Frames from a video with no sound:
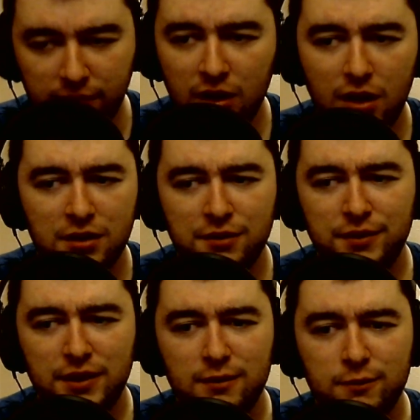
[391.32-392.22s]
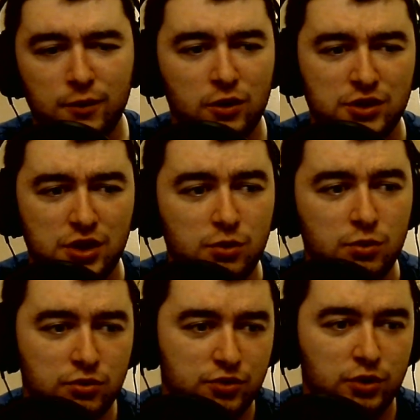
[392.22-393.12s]
on a Viv, or
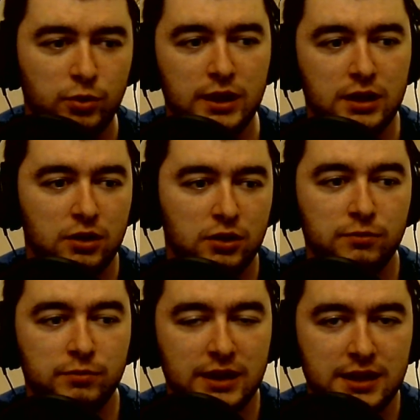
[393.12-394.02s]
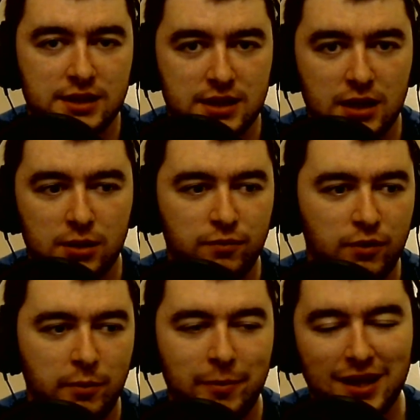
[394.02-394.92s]
200 quid on a complete setup
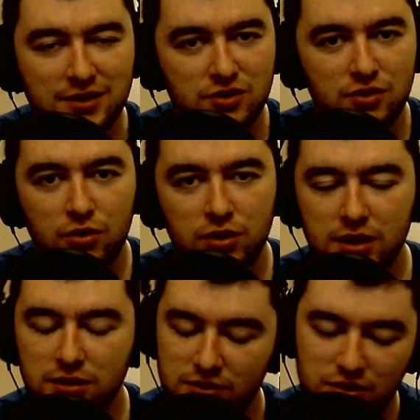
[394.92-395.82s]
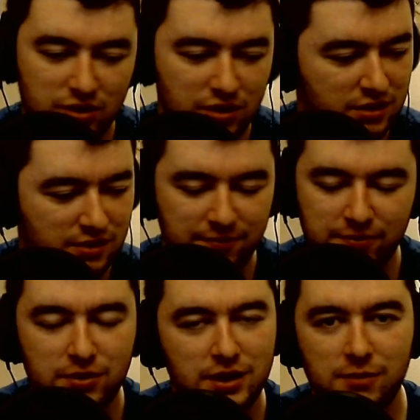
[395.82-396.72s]
from a pet store. It's
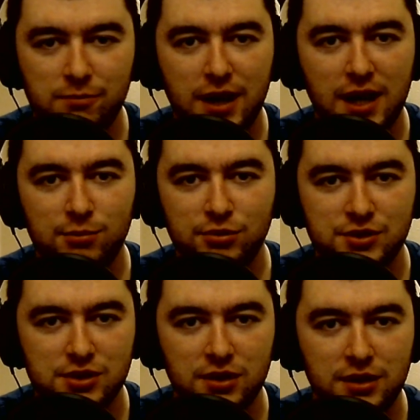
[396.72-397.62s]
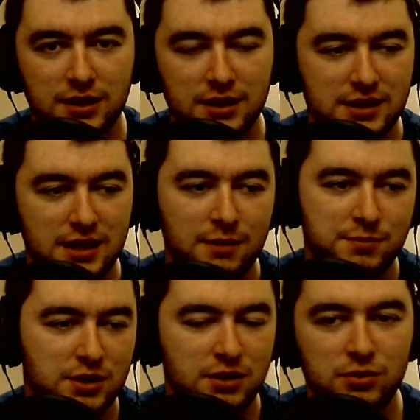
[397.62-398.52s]
fucking barbarous. Like, it's
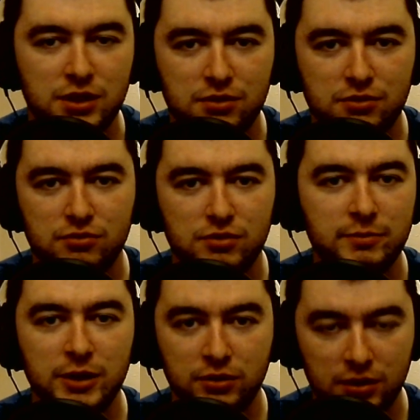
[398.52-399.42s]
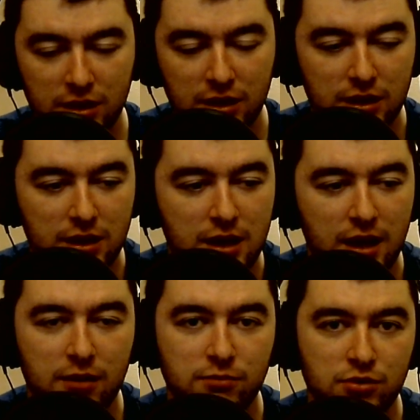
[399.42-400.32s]
absolutely criminal
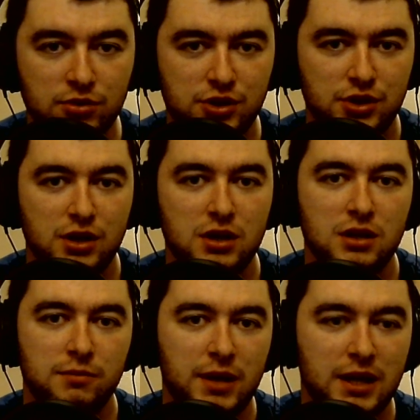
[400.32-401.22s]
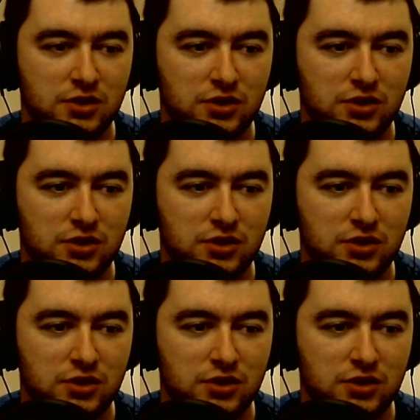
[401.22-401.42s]
how much pet